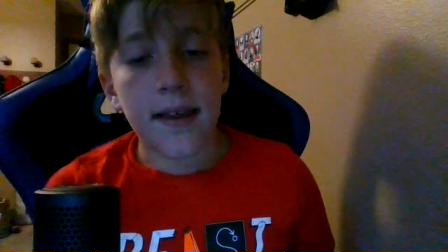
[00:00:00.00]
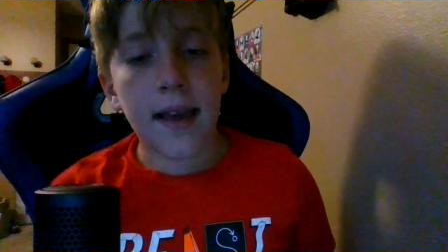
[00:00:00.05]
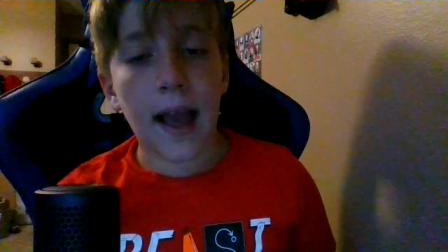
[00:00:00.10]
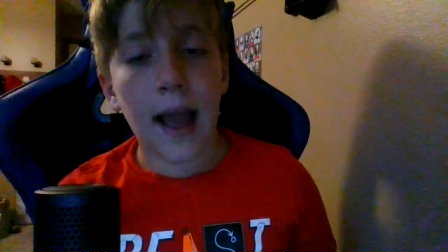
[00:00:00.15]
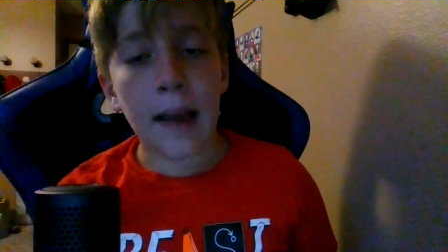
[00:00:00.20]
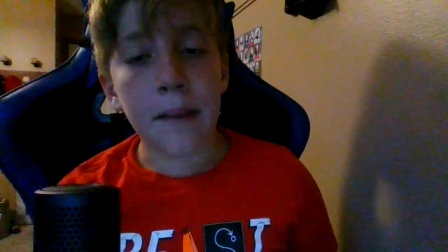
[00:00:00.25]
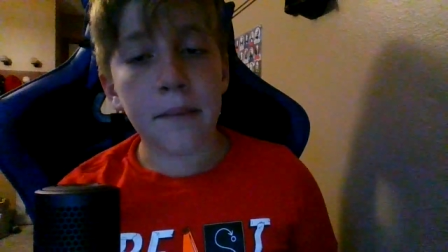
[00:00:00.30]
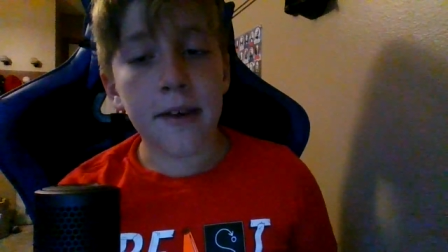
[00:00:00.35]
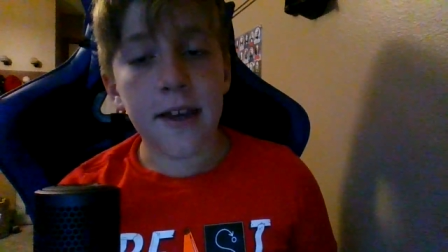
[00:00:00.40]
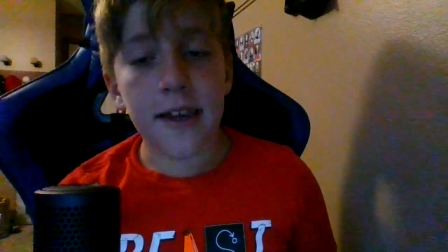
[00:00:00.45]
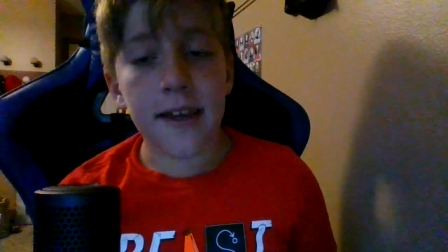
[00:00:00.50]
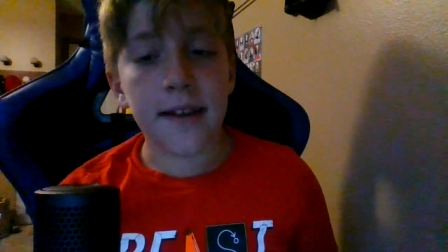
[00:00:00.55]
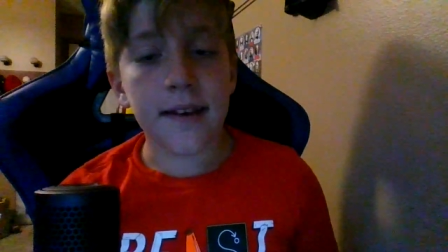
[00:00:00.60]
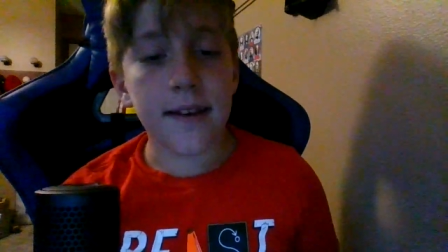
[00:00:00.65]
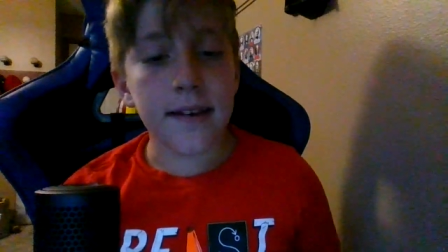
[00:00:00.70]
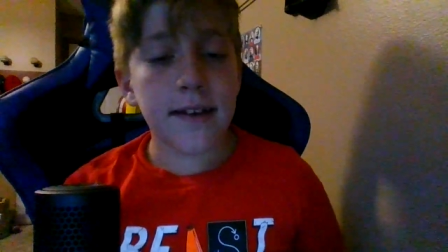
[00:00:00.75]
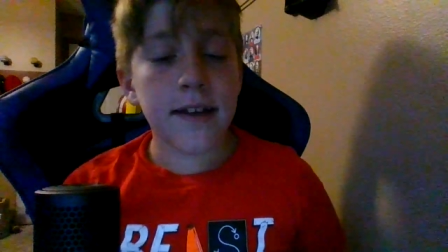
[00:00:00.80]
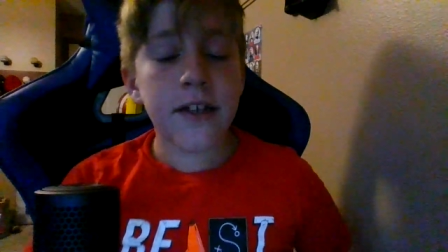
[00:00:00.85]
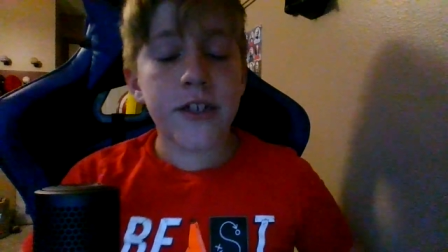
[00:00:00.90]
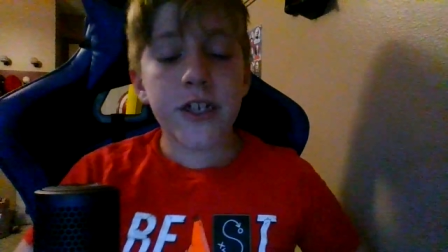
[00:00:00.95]
I mean,
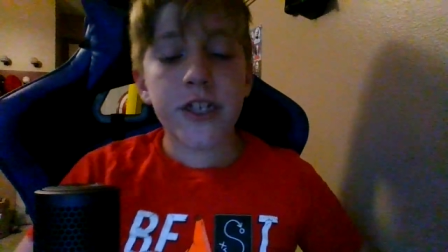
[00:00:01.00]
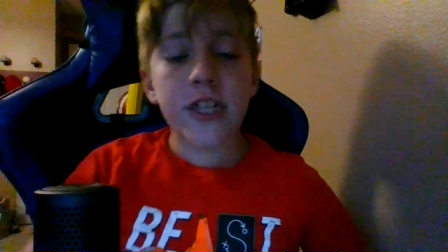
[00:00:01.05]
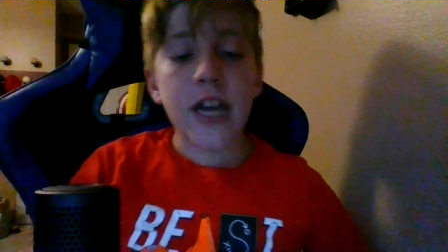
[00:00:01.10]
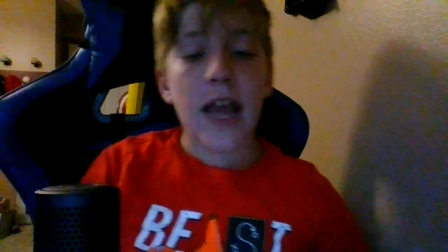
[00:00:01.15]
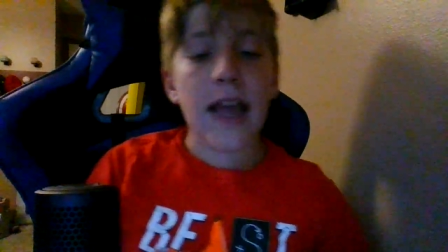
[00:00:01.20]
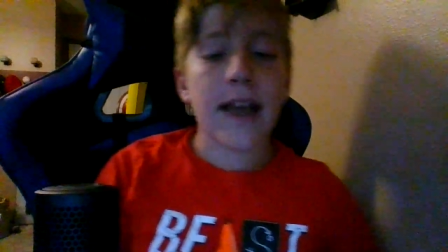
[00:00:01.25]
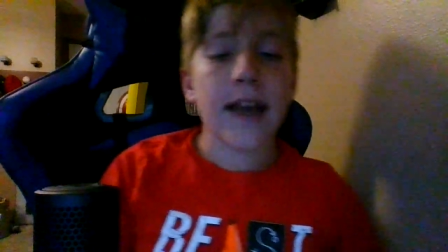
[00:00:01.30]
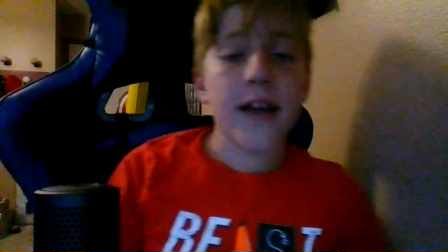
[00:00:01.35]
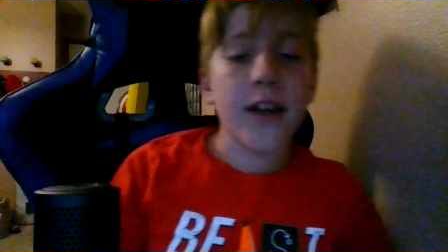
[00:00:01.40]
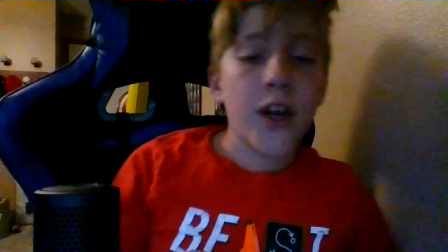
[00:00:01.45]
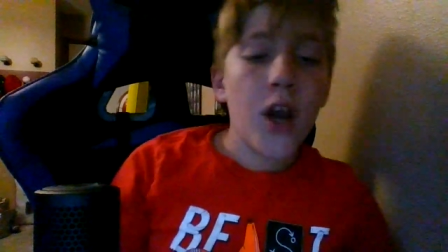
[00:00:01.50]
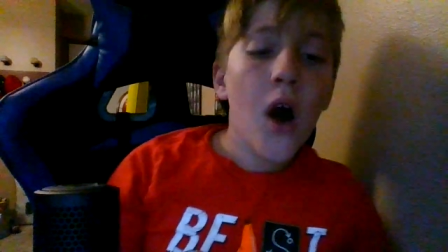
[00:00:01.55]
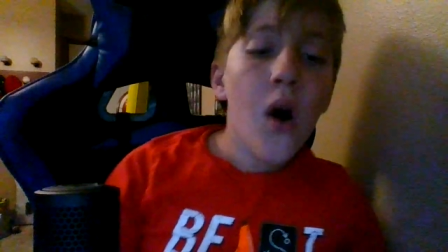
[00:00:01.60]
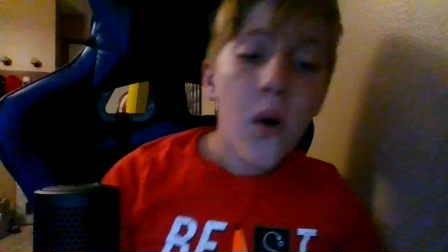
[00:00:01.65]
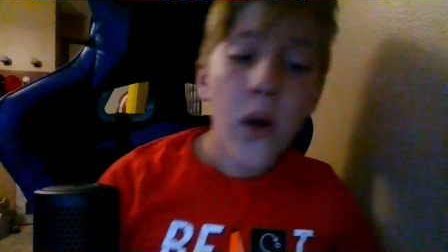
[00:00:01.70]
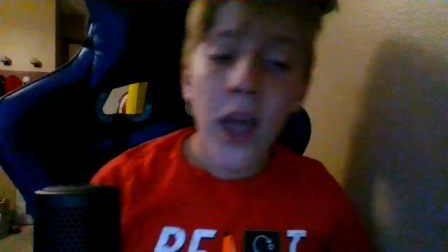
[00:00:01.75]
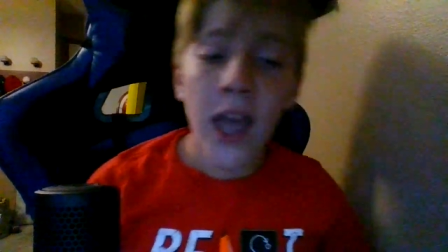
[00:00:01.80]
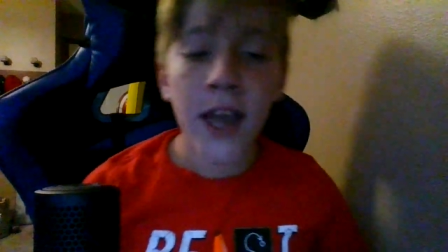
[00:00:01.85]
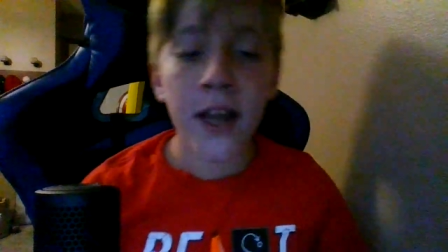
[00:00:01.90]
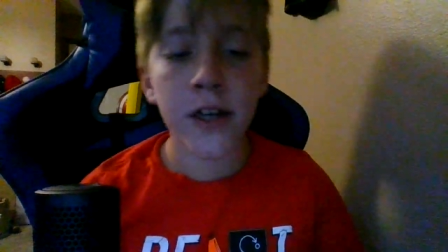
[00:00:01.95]
it just like a no
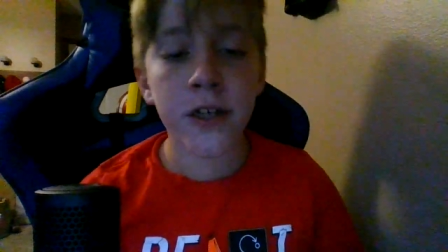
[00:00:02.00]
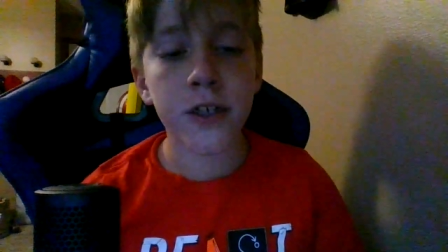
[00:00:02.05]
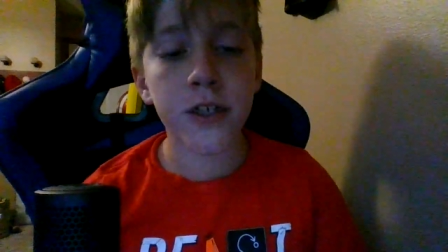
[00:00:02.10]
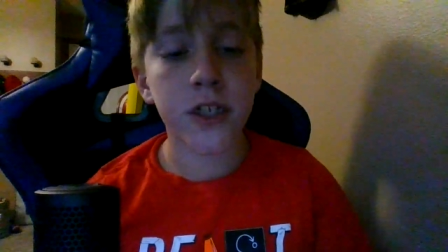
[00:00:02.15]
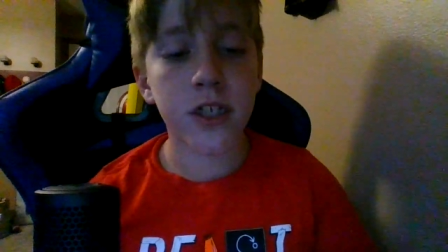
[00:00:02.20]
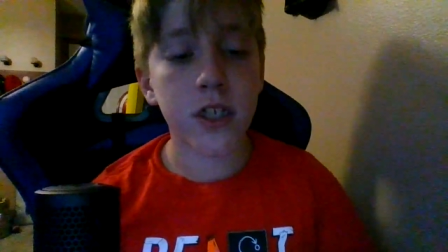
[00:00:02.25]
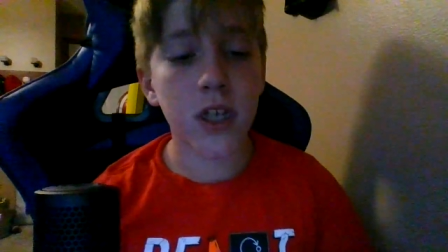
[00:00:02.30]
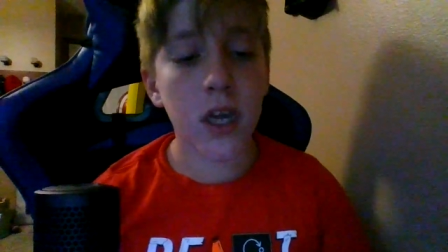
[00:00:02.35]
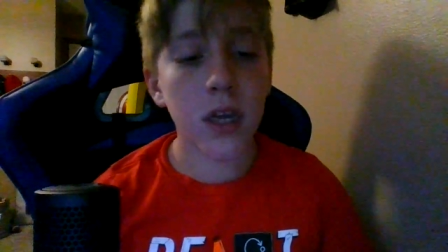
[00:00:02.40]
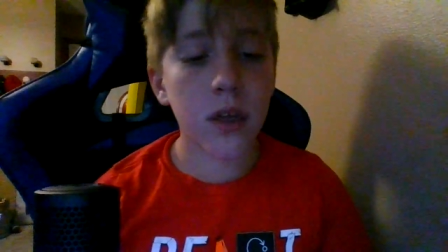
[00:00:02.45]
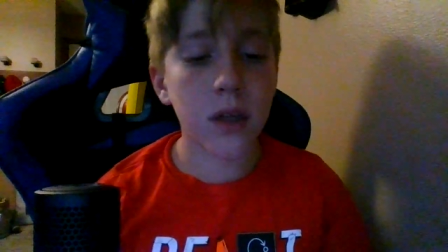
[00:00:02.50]
hitters